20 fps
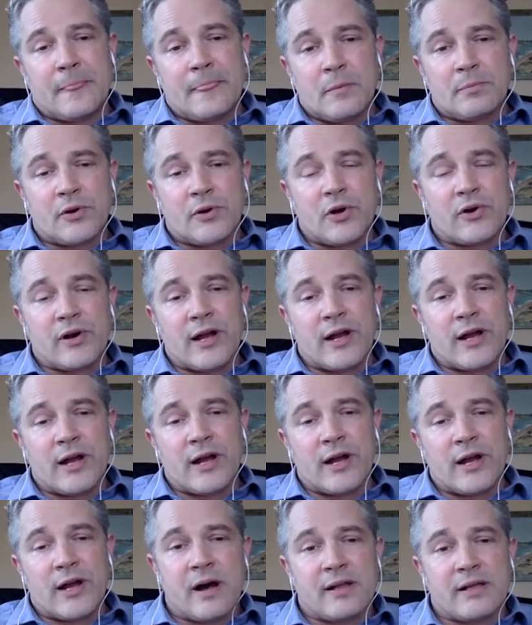programs
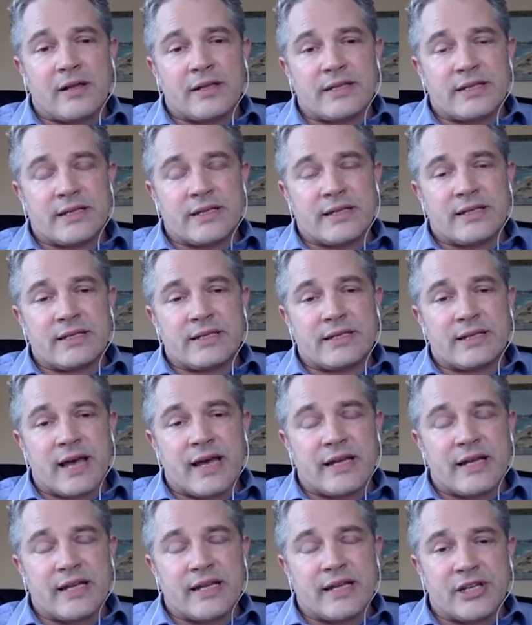and policies
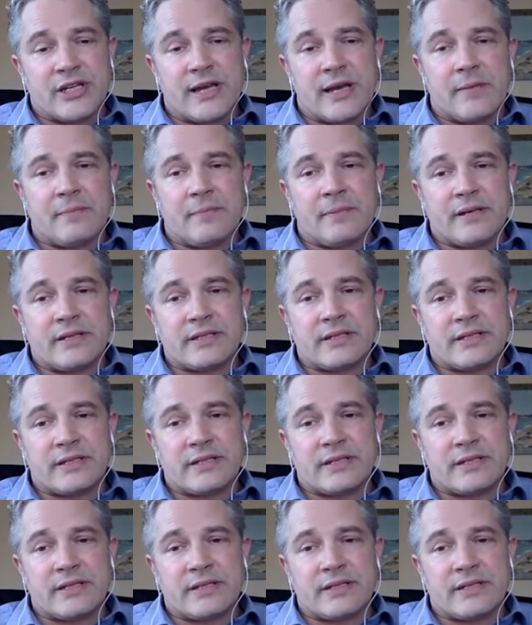at each campus